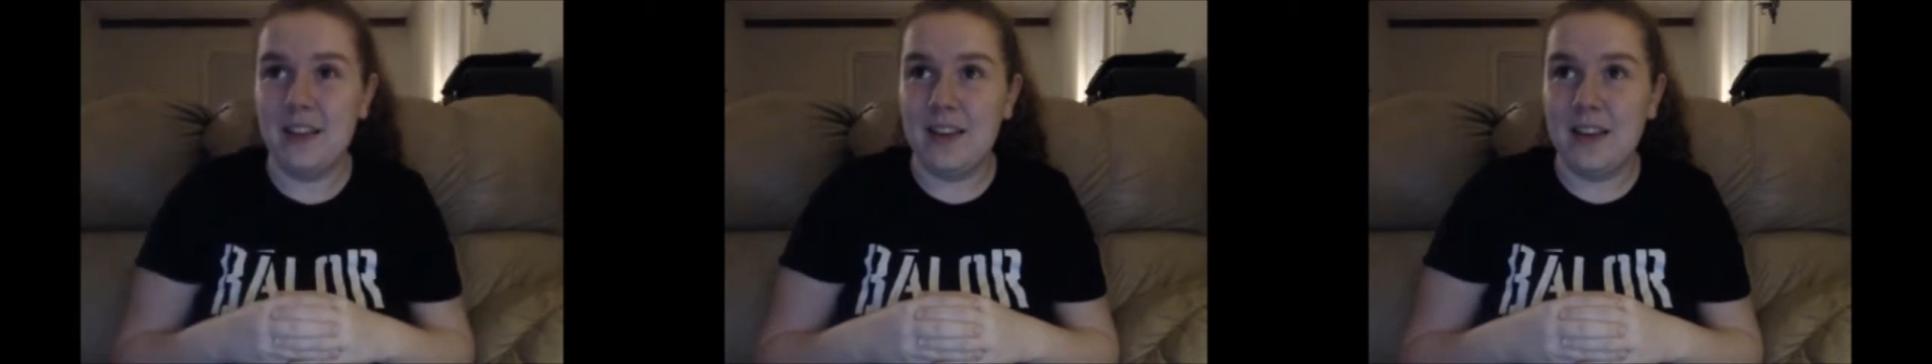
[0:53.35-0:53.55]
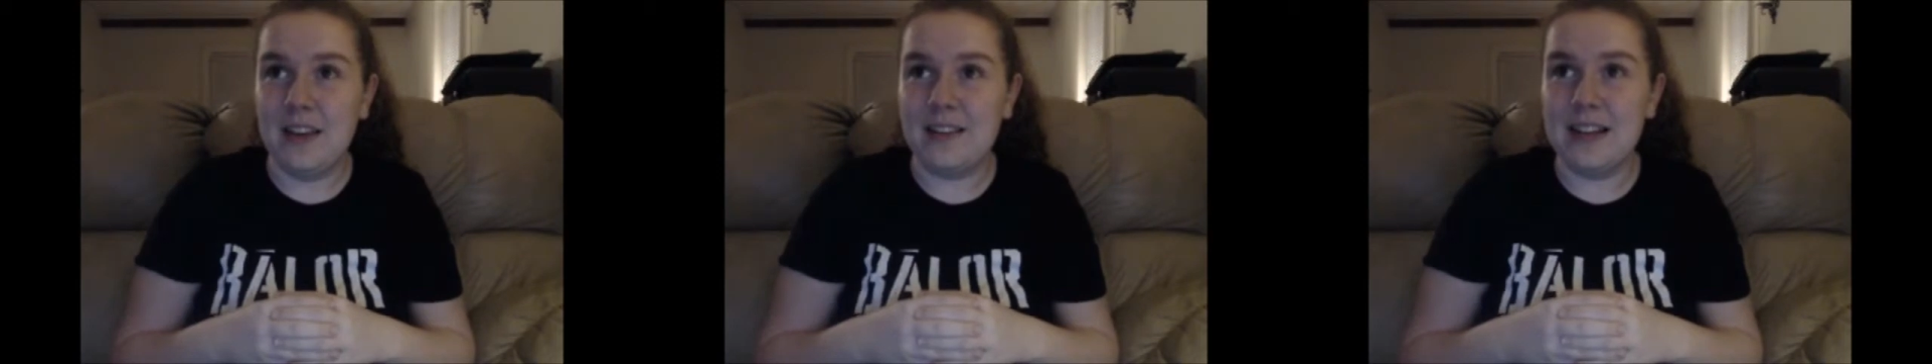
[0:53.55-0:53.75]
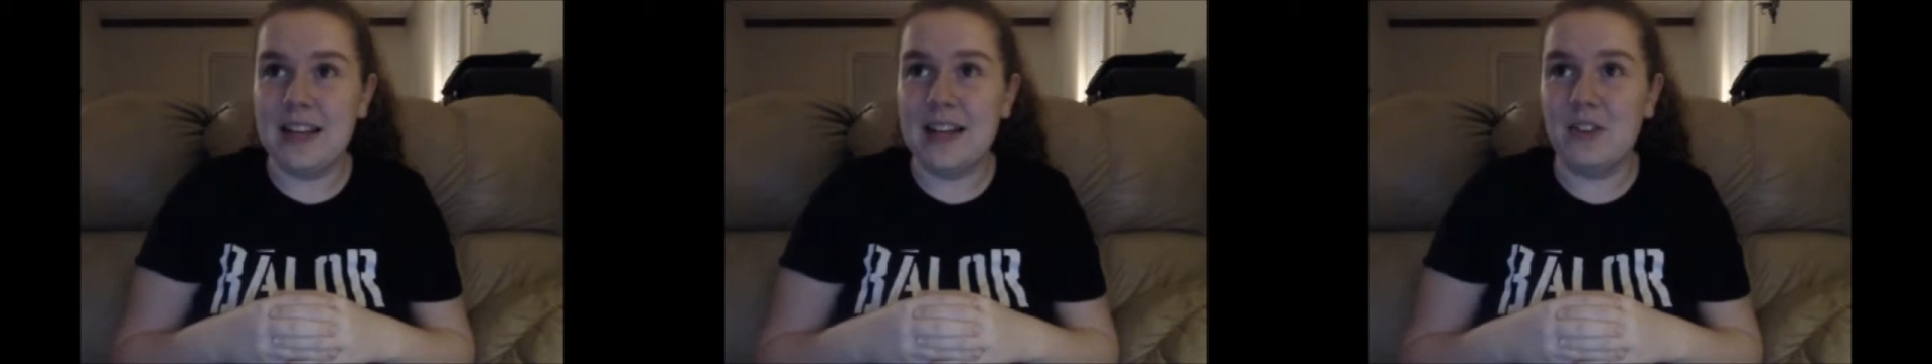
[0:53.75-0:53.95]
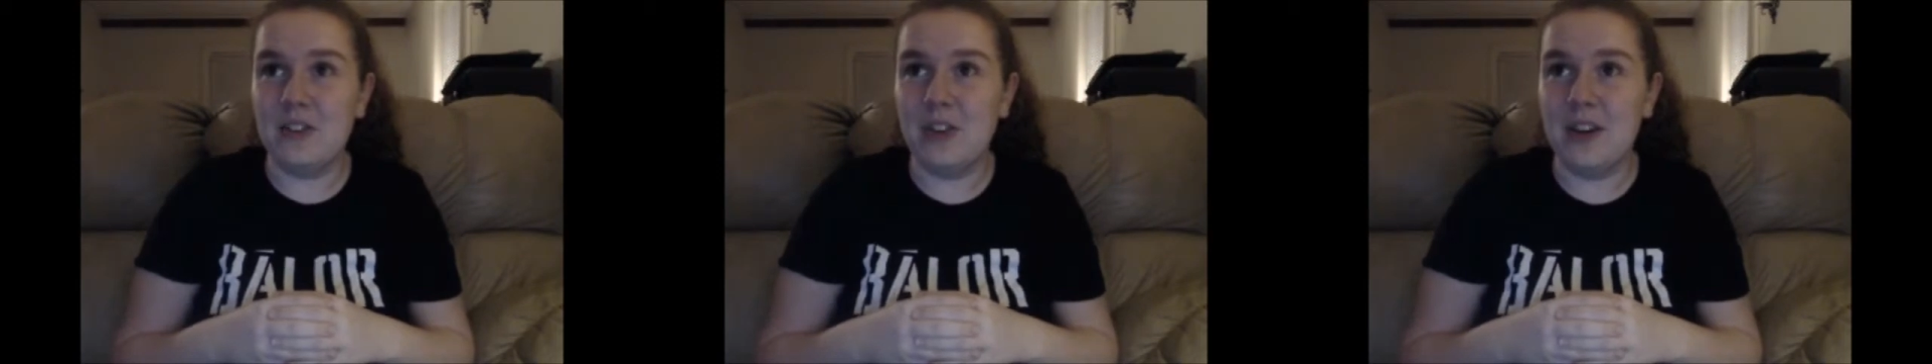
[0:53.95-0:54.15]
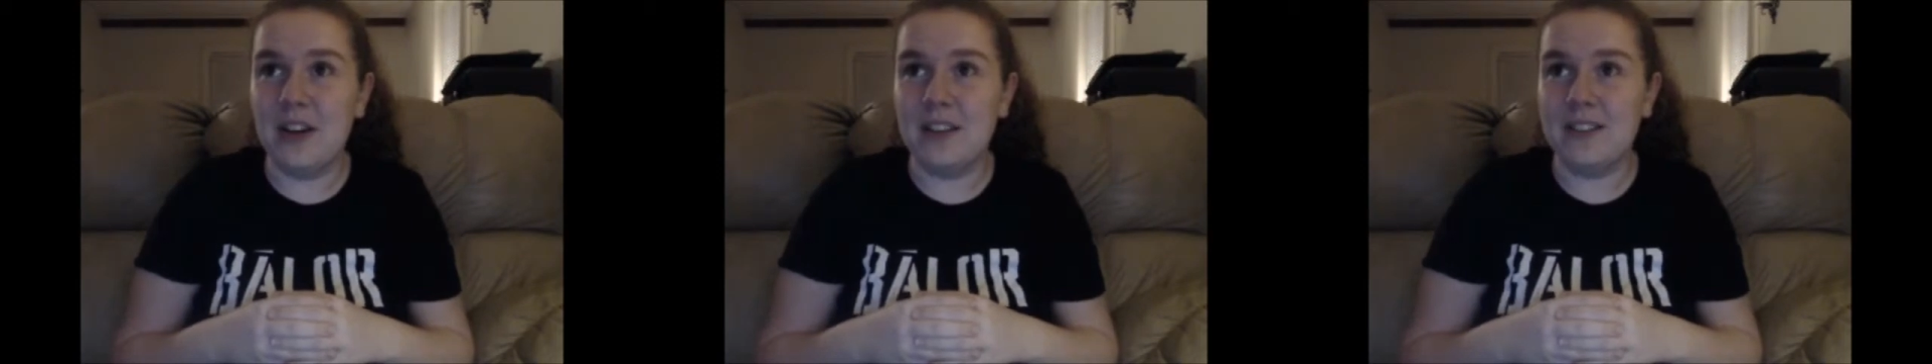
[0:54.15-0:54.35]
He's got no
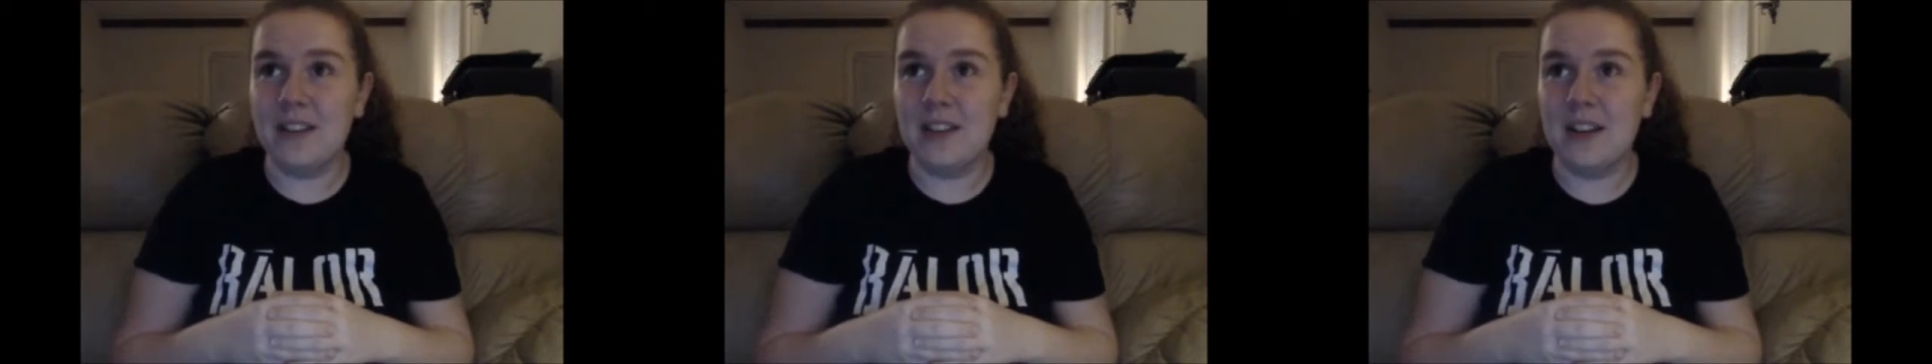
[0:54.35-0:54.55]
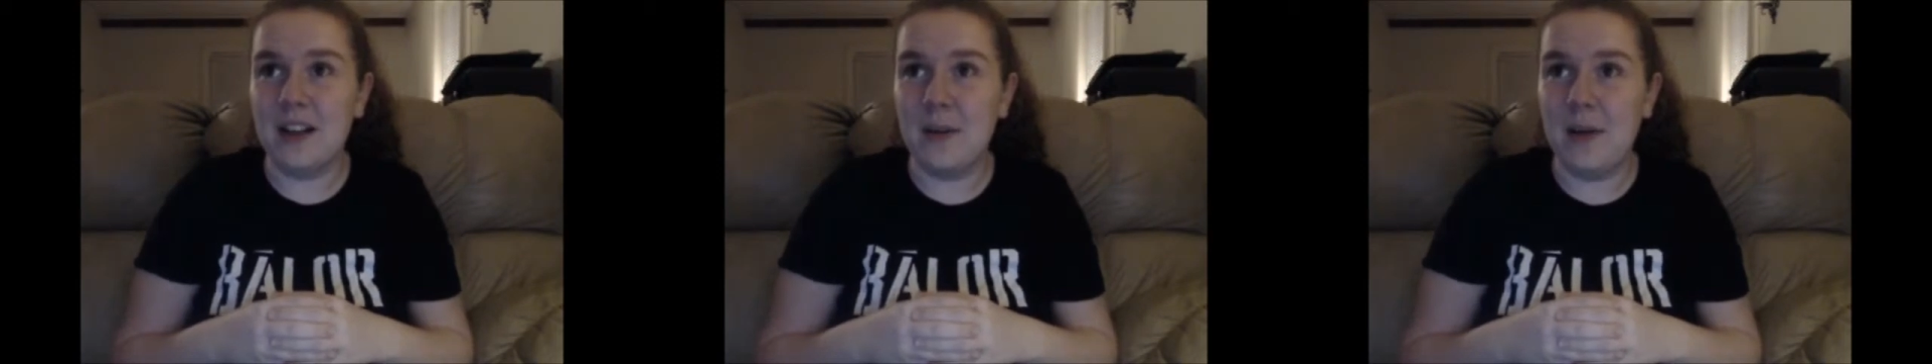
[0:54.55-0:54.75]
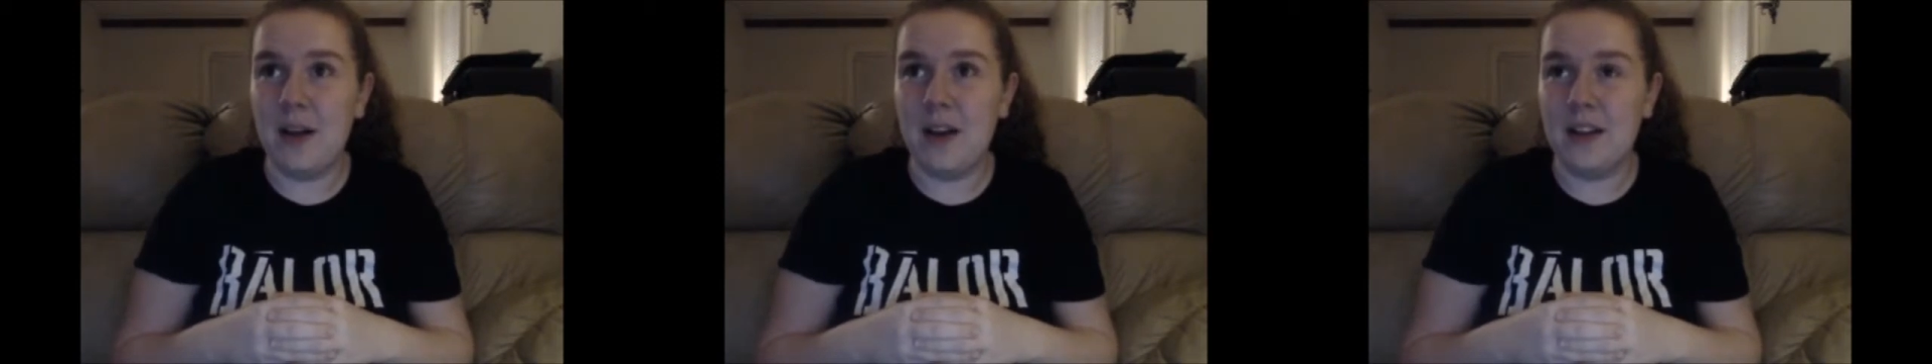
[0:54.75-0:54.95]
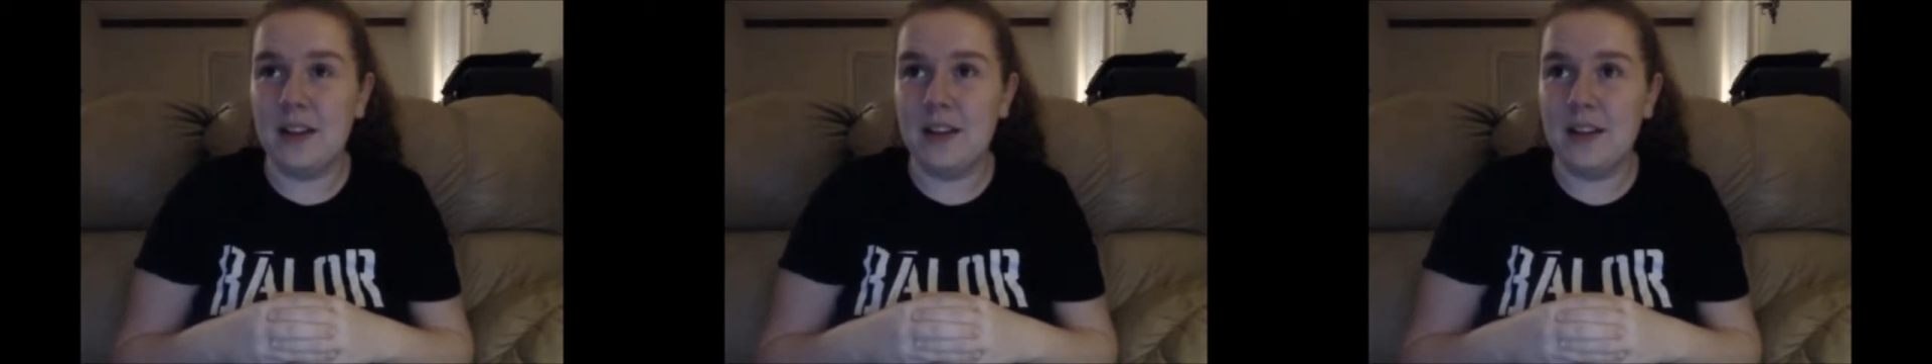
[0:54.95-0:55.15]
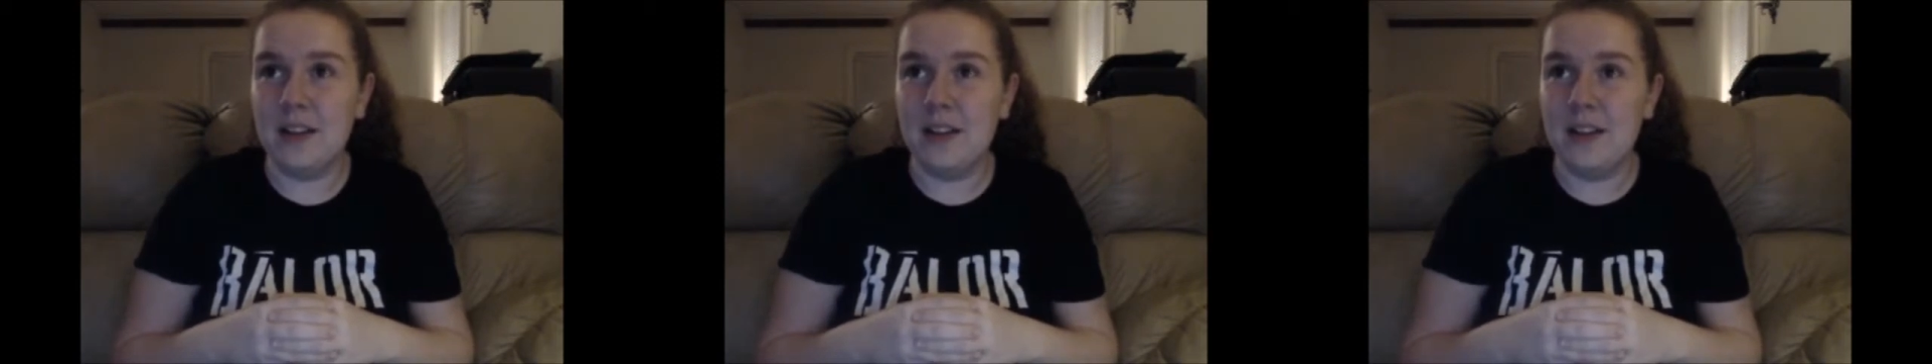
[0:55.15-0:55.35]
choice. Come on.